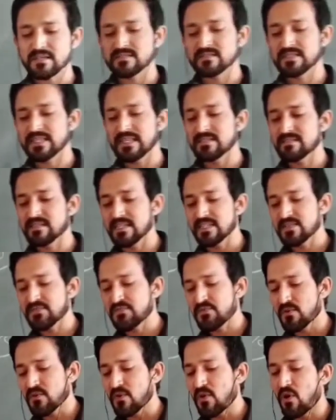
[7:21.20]
stanza is
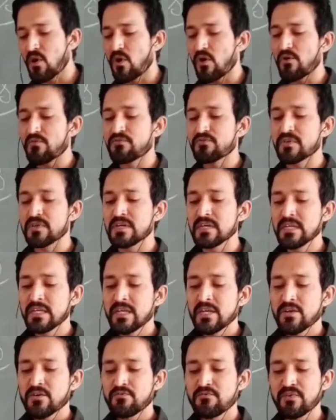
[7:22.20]
full of
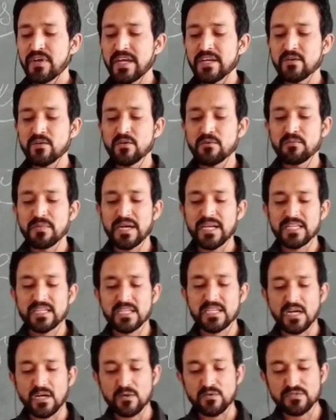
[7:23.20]
when on my
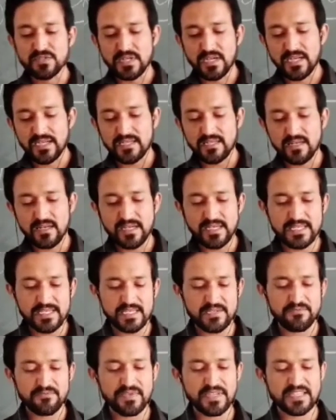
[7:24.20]
couch I
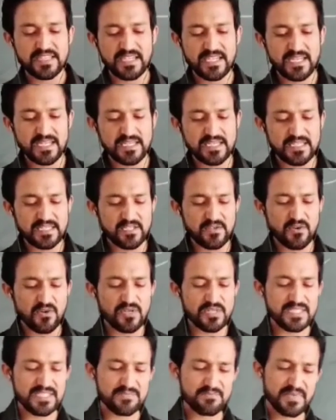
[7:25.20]
lie vacant
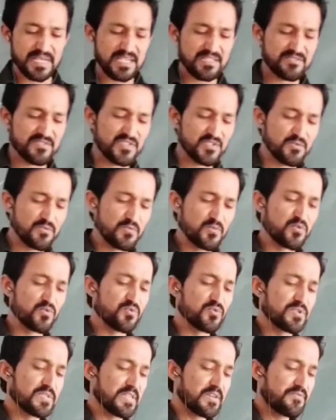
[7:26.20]
or in pensive
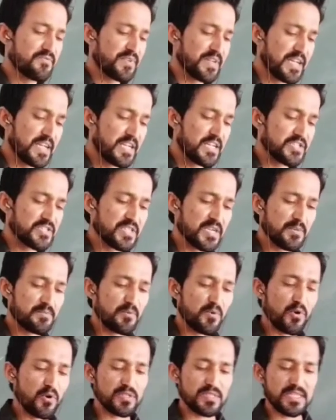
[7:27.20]
mood, the flesh
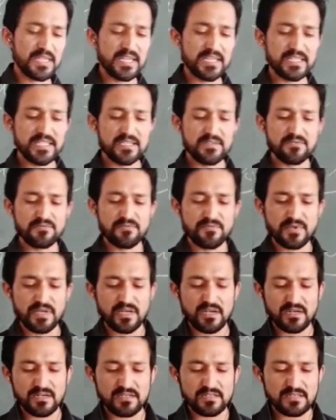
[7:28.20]
upon an
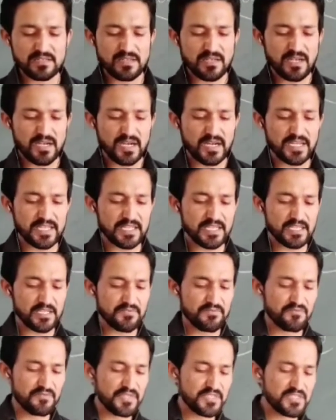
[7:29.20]
inward eye,
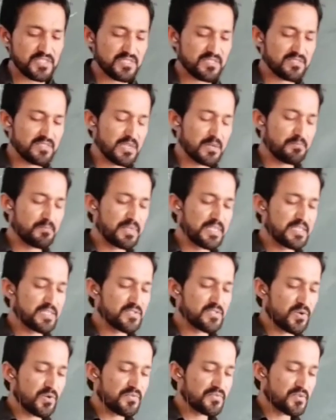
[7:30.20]
which is the
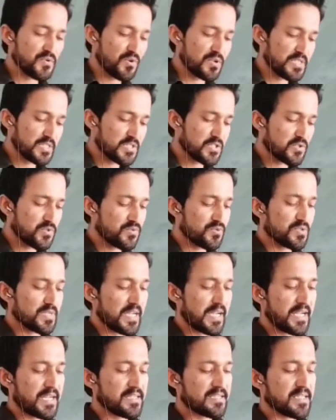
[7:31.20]
place of solitude,
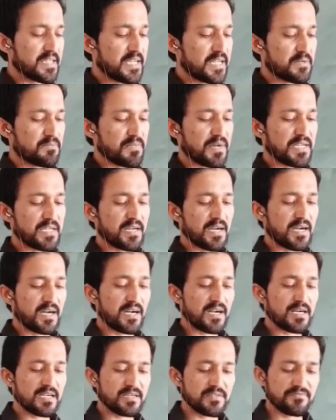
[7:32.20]
and then my
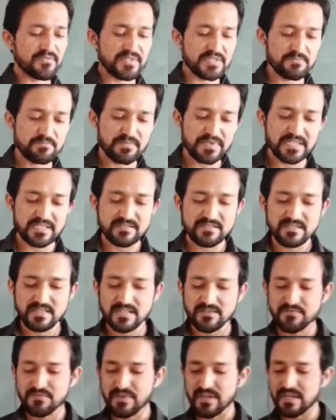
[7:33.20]
heart with
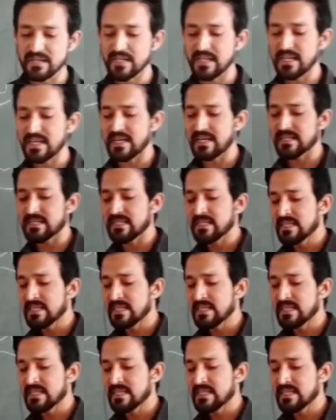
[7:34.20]
pleasure filled and